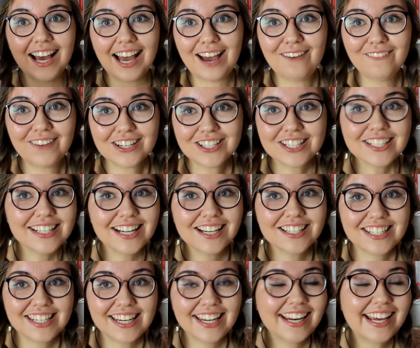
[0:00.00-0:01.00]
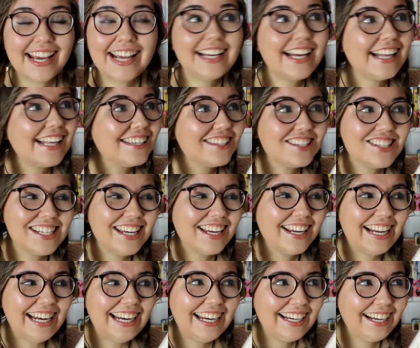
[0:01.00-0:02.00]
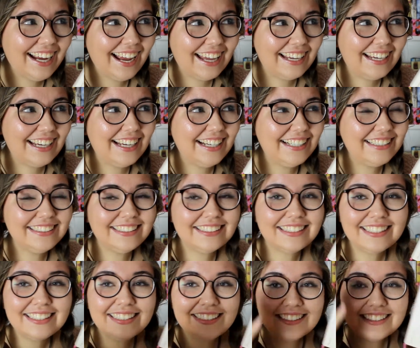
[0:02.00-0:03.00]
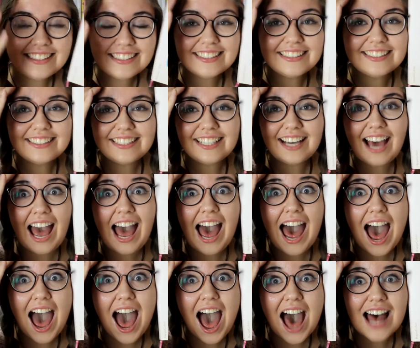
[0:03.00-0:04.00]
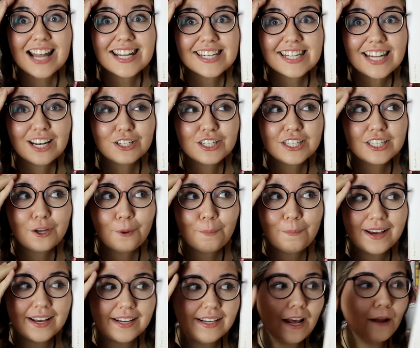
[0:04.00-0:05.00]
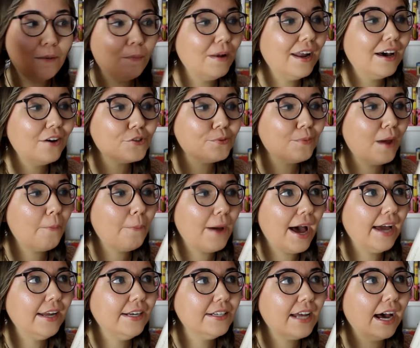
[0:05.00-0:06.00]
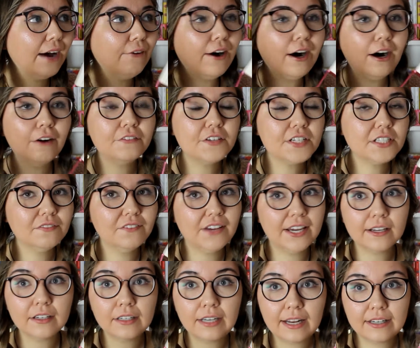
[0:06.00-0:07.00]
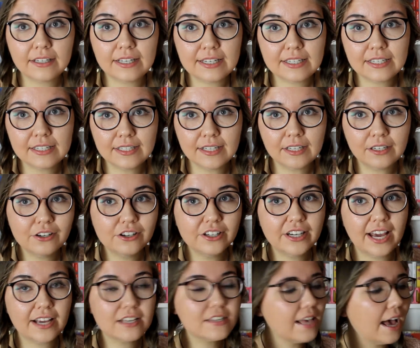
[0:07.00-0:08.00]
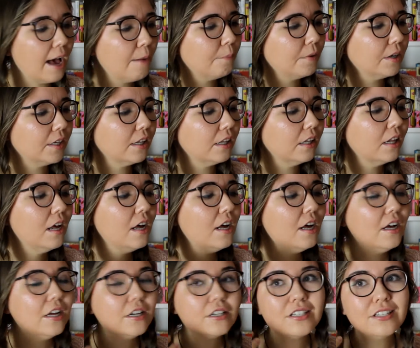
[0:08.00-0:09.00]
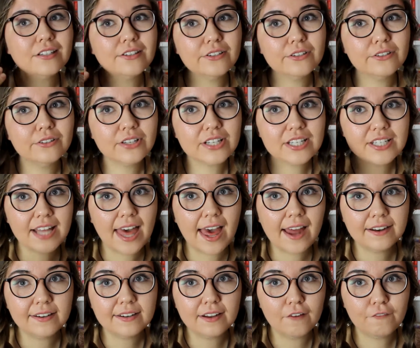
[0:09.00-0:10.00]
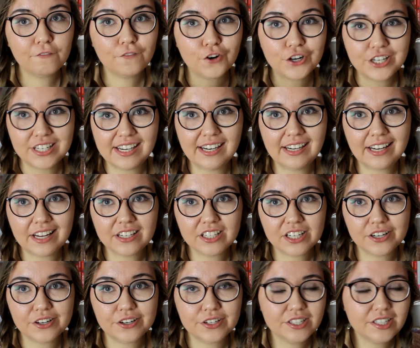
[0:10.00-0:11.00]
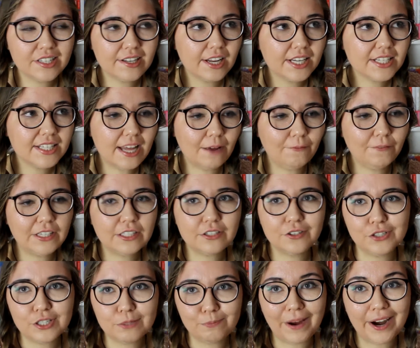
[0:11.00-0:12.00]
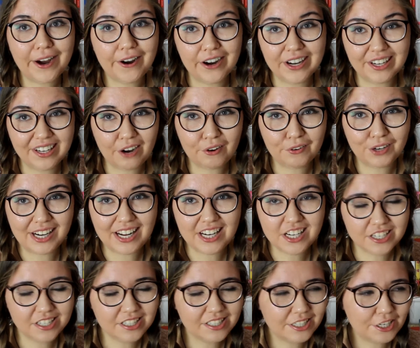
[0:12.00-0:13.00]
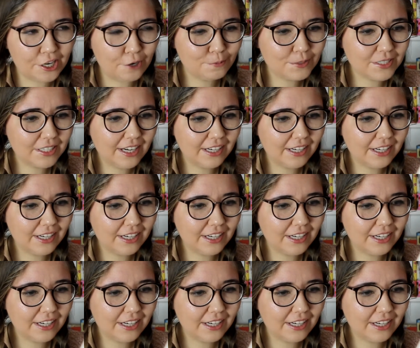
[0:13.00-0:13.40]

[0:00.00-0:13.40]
Emotional cheating is cheating, and it's just so stupid. It blows my mind how authors think that this is a good example to set for teenagers something to aspire in their relationships.